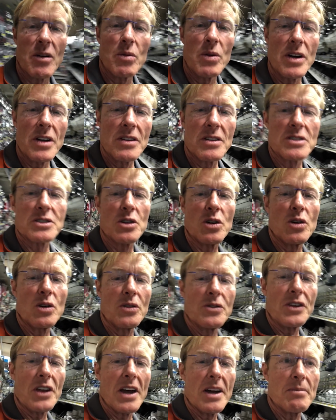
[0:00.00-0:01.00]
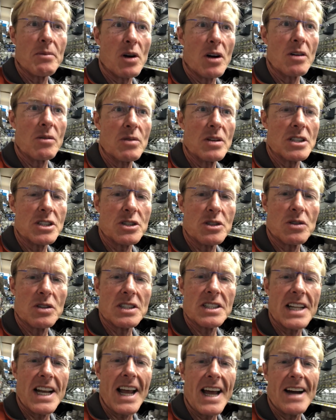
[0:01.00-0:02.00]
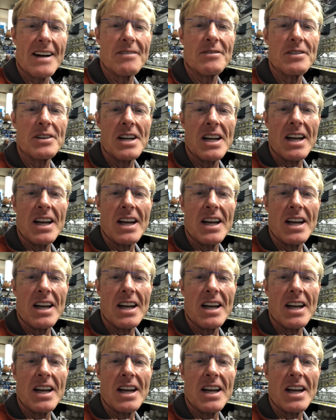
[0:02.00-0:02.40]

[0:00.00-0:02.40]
one of those old-time hardware stores that have